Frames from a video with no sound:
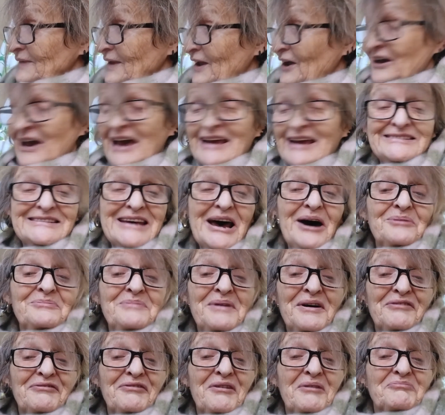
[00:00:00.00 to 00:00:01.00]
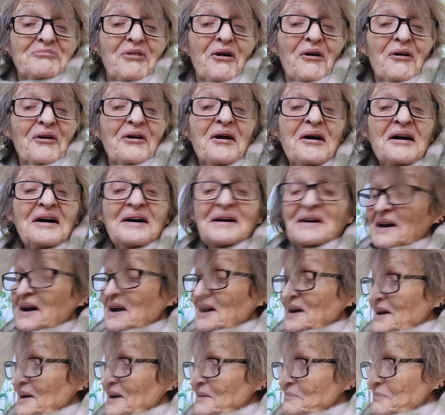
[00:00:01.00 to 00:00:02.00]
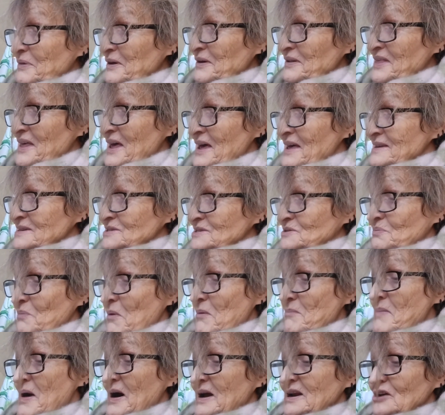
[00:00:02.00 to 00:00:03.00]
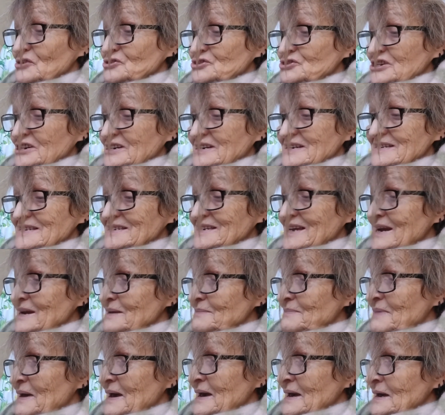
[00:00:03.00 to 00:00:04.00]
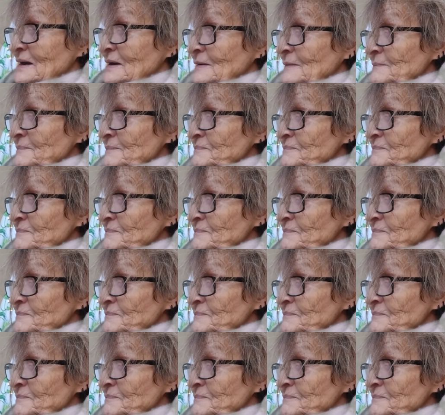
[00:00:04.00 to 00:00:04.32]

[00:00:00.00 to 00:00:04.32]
Again, tell me if I'm wrong, but that's what my logic is telling me.